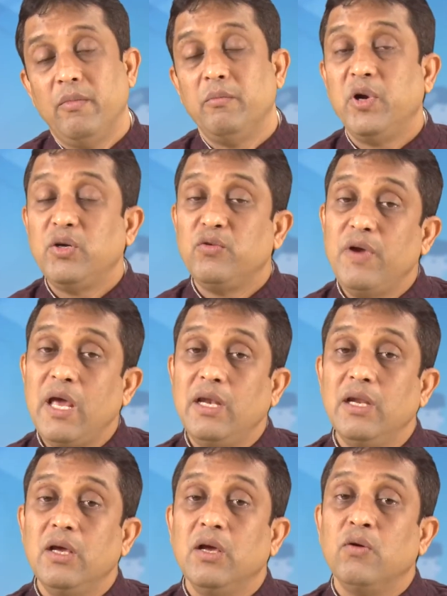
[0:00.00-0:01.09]
But
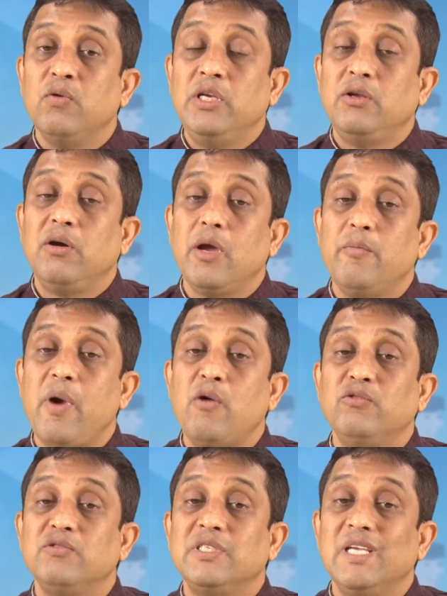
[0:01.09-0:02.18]
when we talk
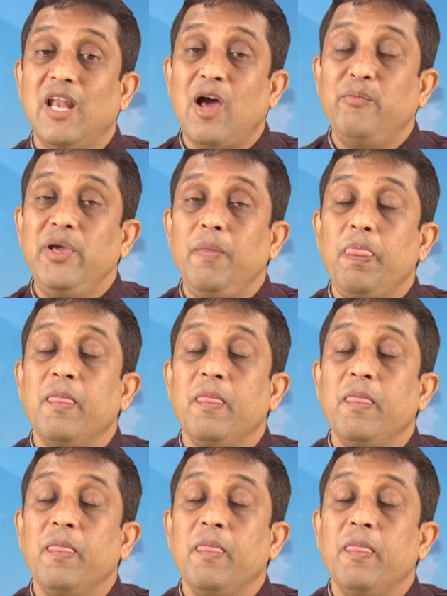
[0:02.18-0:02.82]
about syllabi,